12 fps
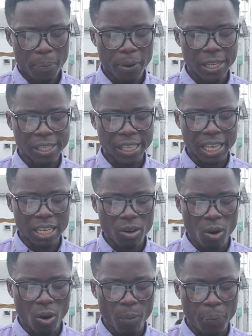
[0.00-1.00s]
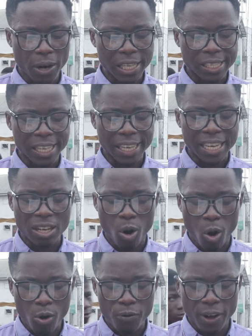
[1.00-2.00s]
Politicking
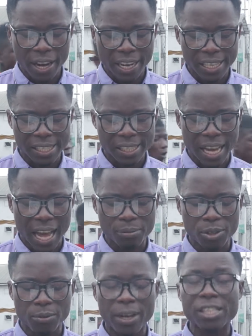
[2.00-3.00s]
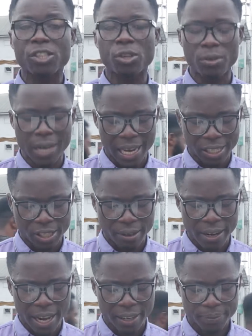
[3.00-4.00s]
over, it's time to rescue
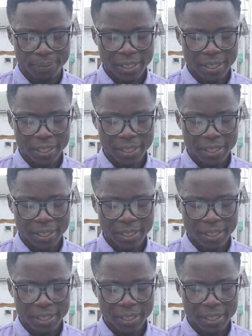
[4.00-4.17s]
Nigeria.